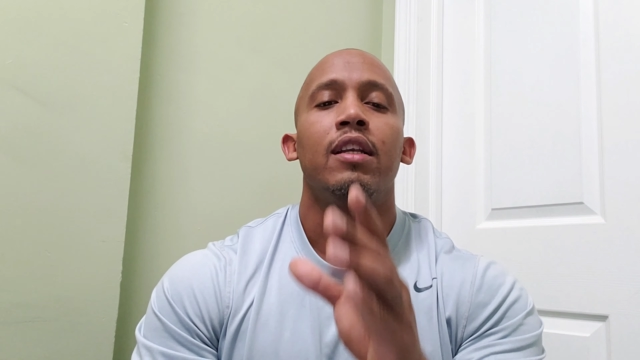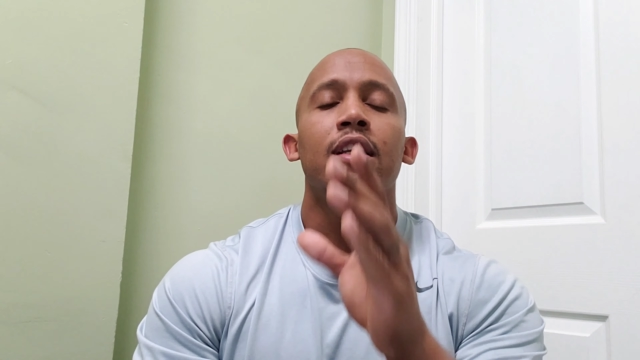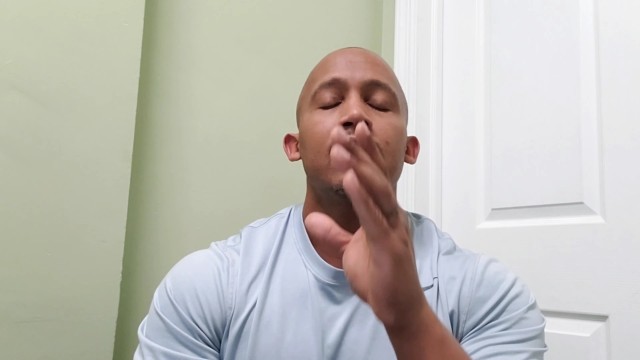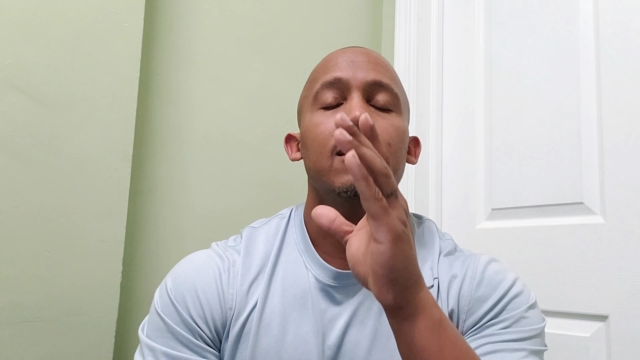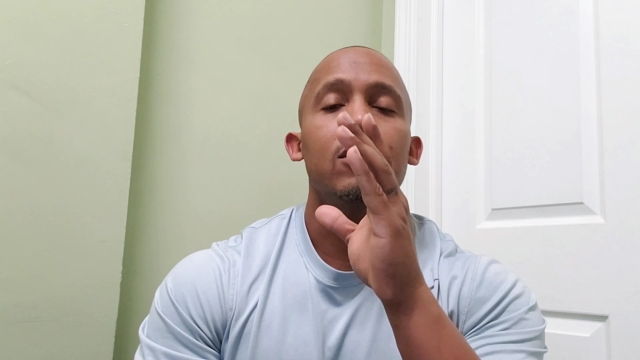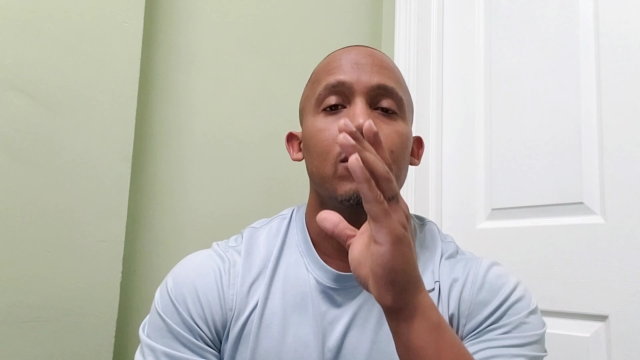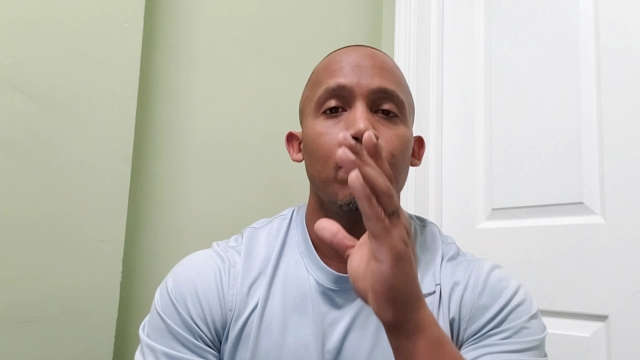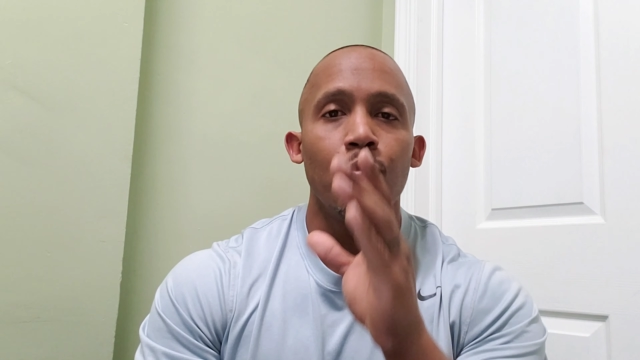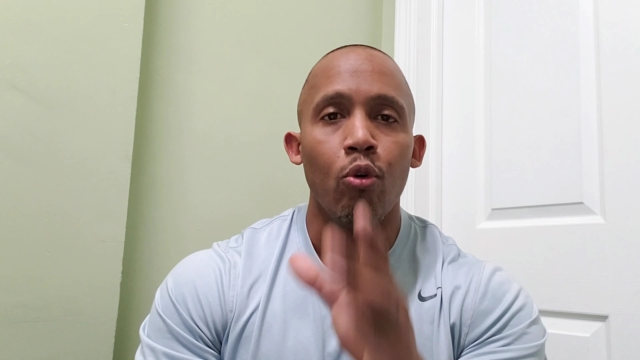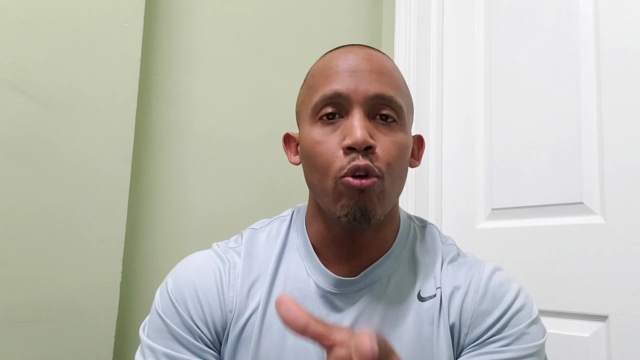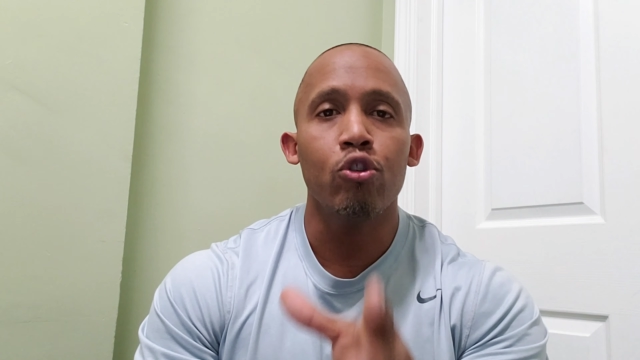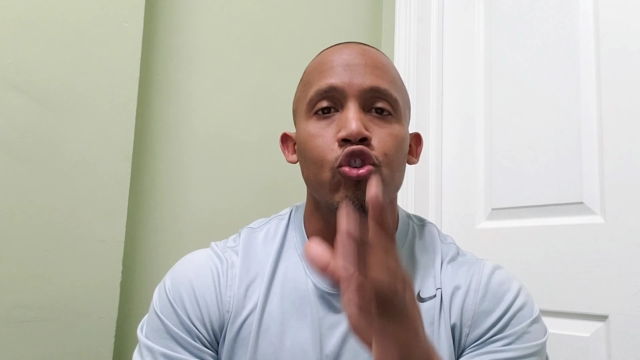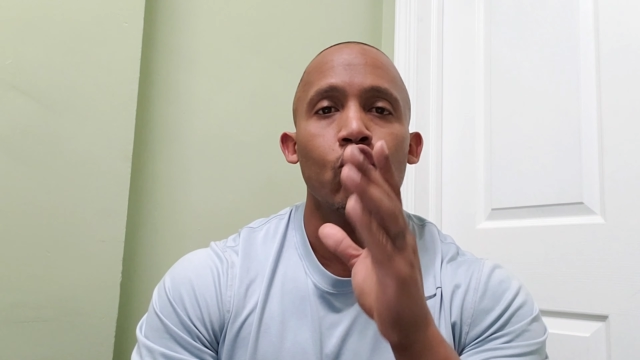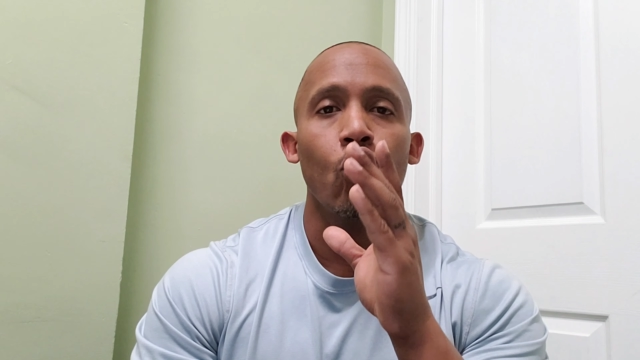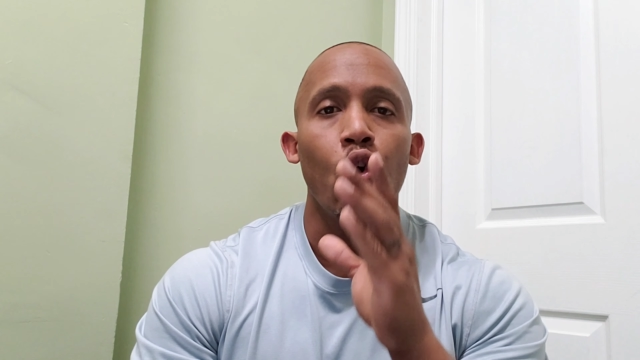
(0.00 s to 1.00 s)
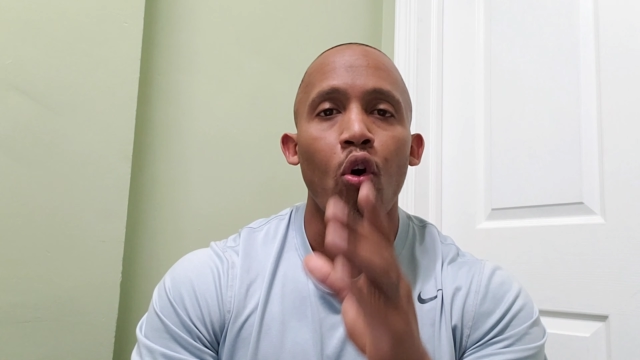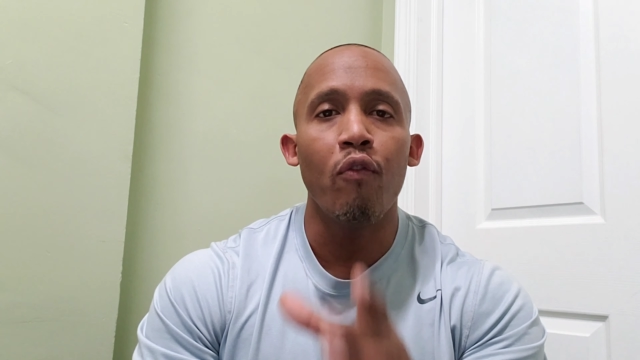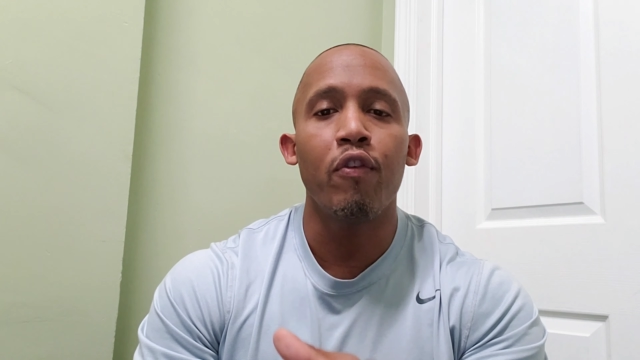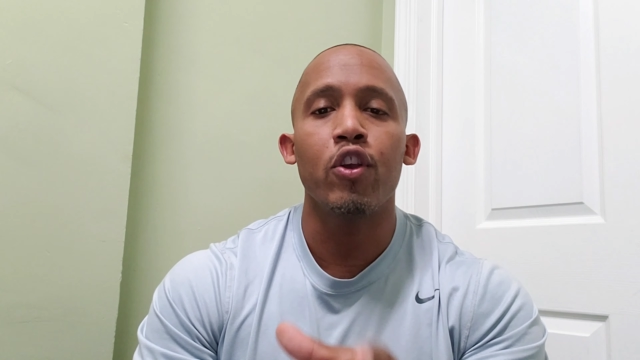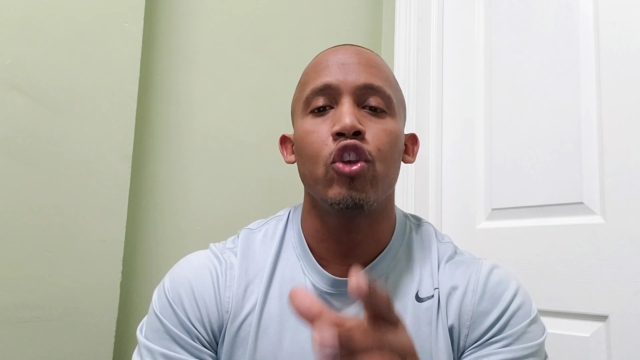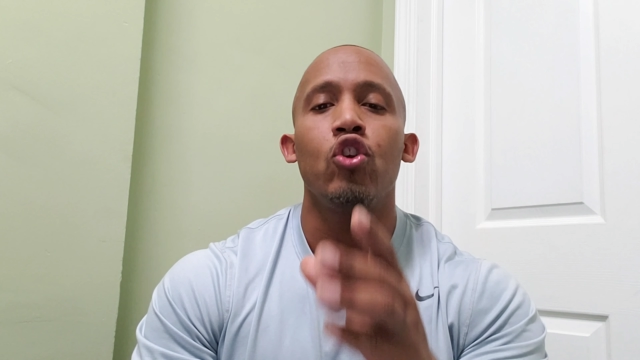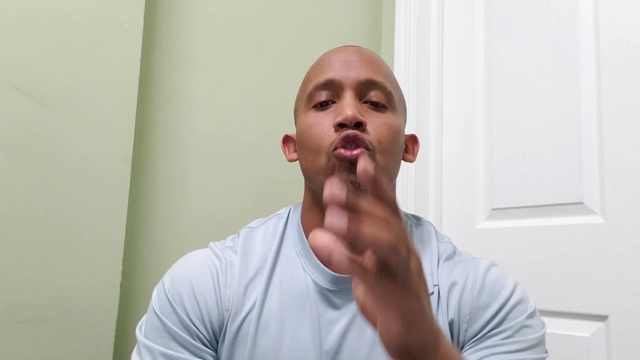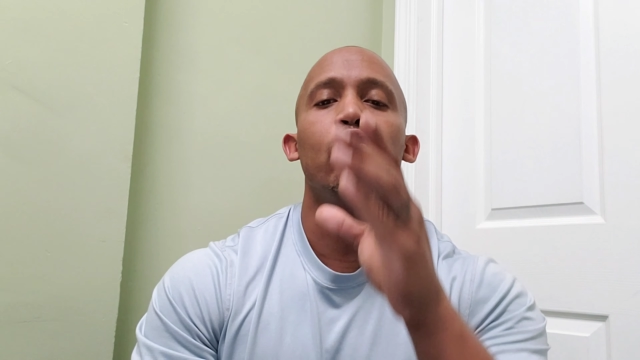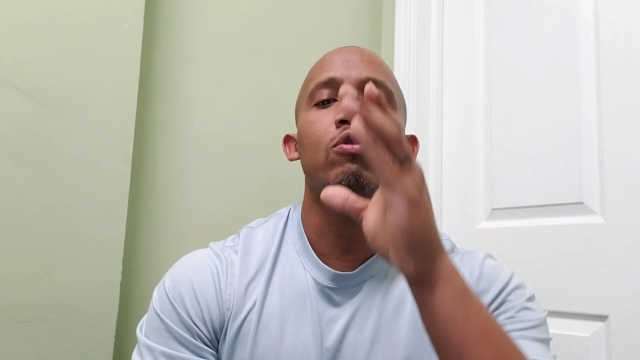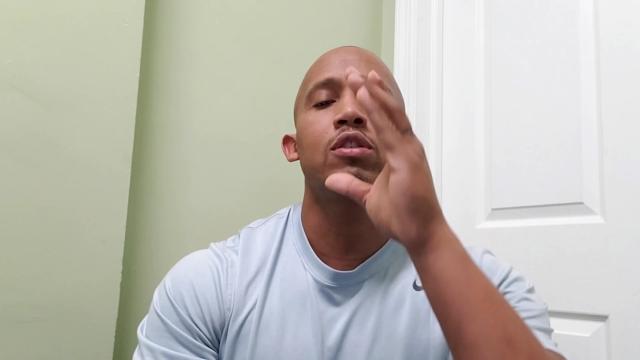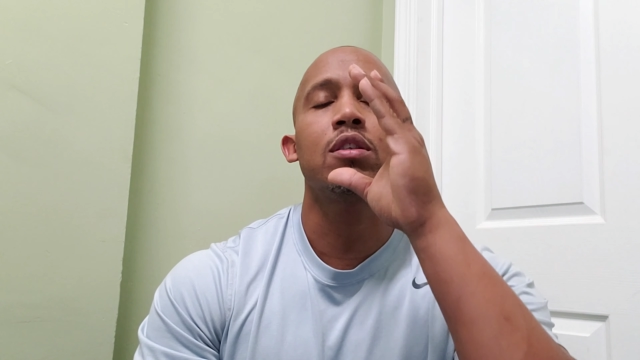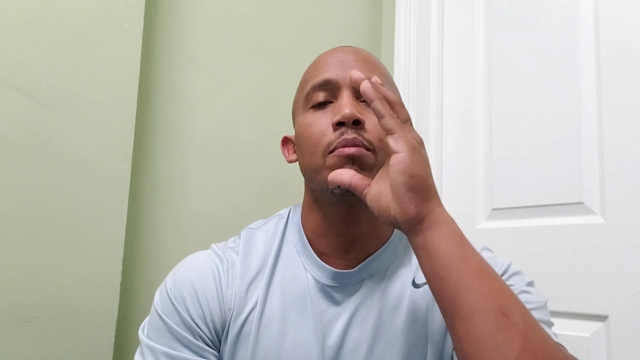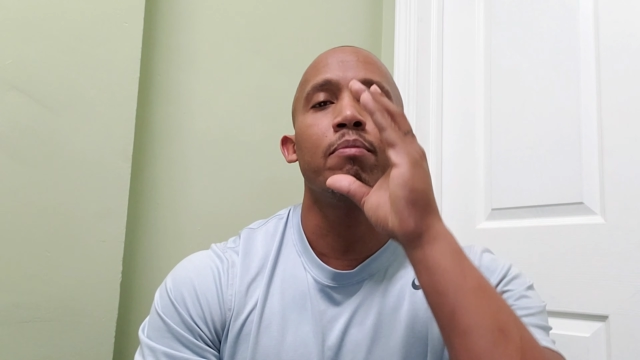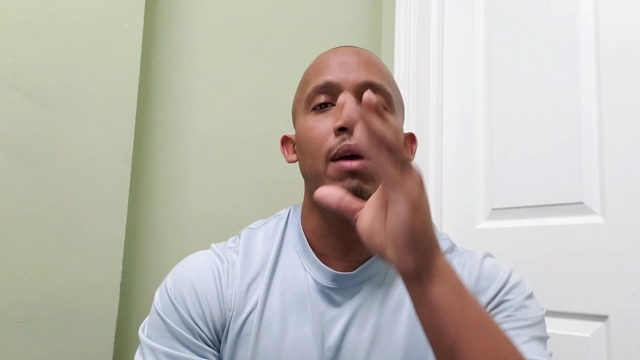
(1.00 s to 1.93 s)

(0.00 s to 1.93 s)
this is the most overused